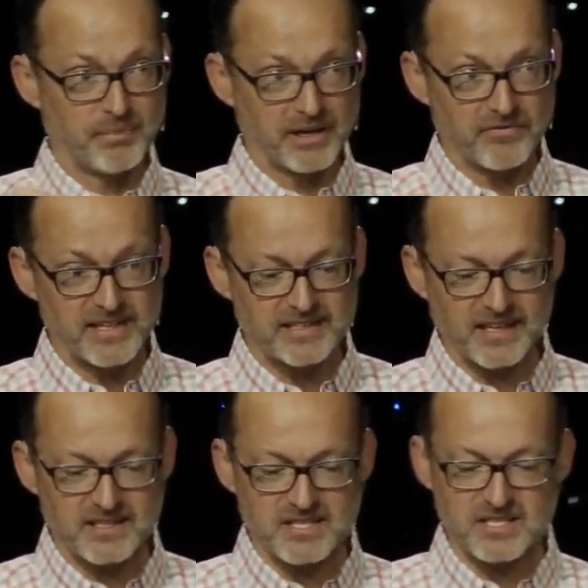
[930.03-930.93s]
But if he
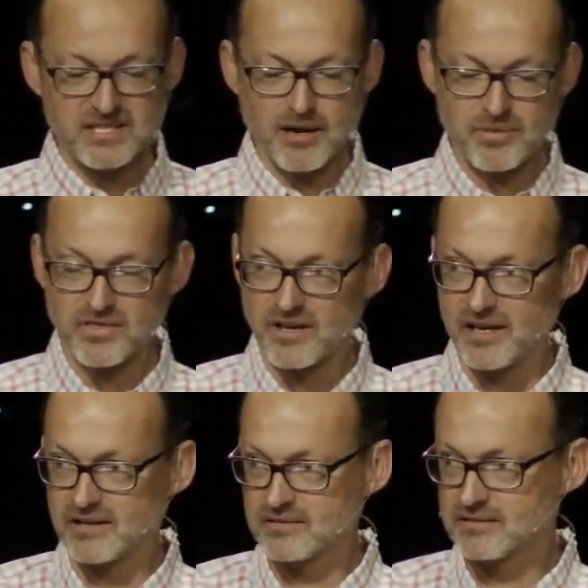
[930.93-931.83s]
does something,
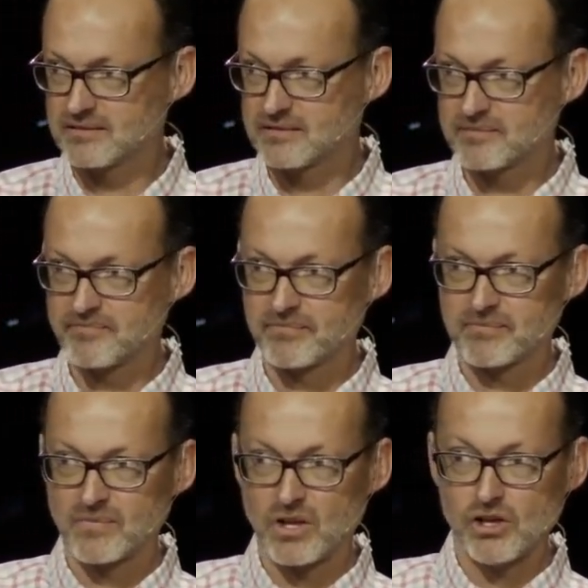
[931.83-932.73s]

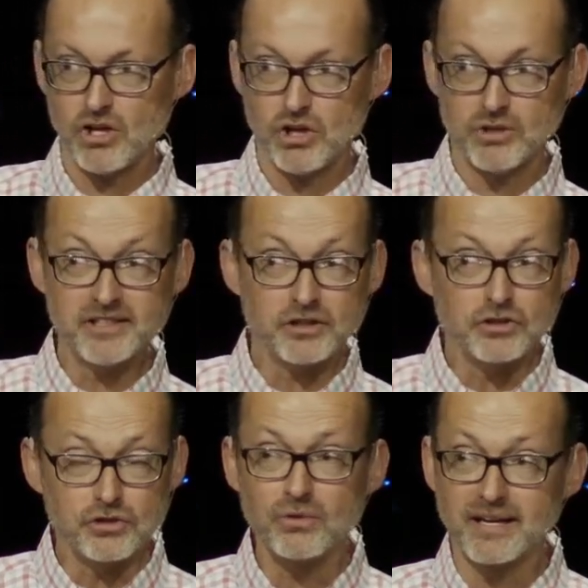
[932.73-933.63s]
you need to
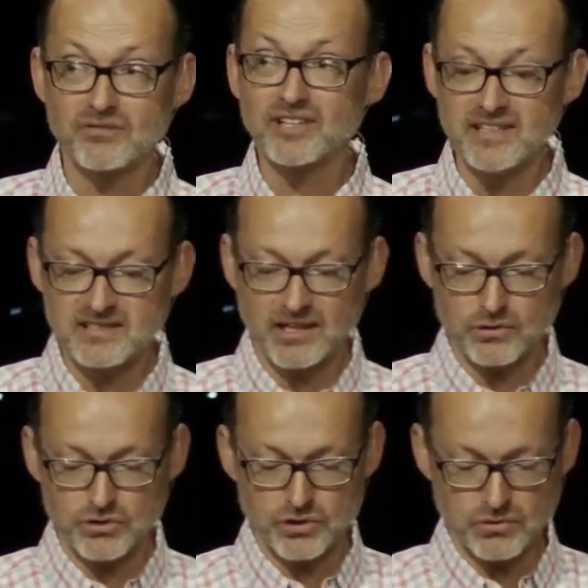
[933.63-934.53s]
do whatever he
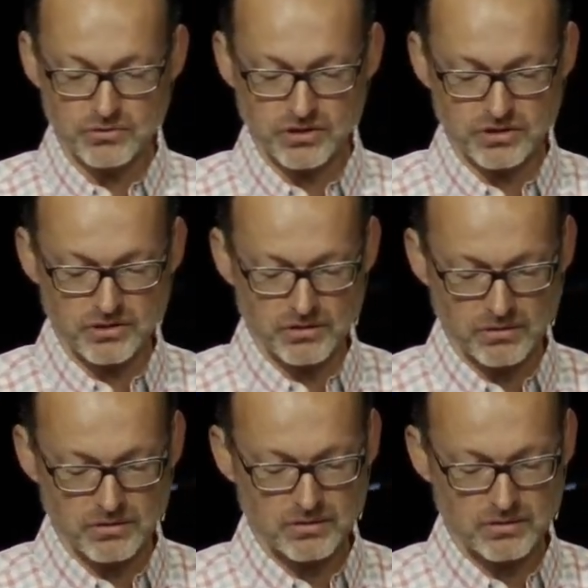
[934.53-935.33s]
tells you to do.